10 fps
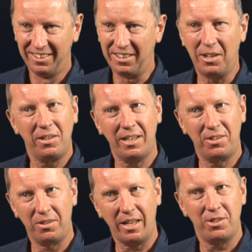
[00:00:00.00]
You know,
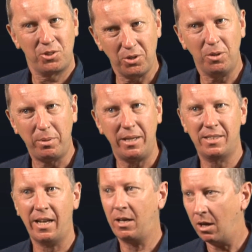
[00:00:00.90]
they should be
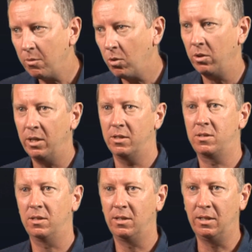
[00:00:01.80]
saying, I want
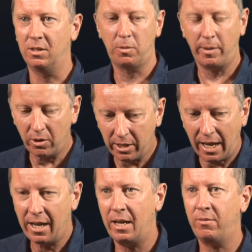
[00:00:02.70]
this. And it should be, oh, you
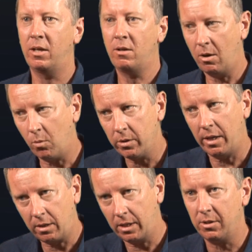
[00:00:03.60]
can't have that. No, I want
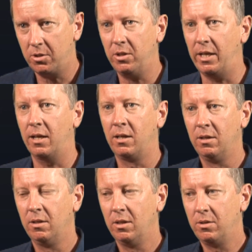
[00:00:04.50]
that. I'm going to do that.
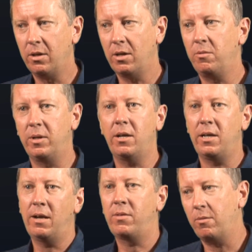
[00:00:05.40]
No, we
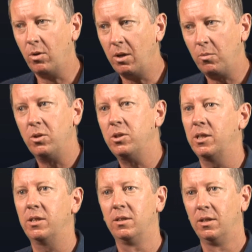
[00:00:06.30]
don't have that. Well, I want
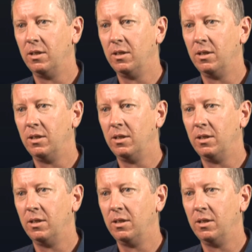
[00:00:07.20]
it.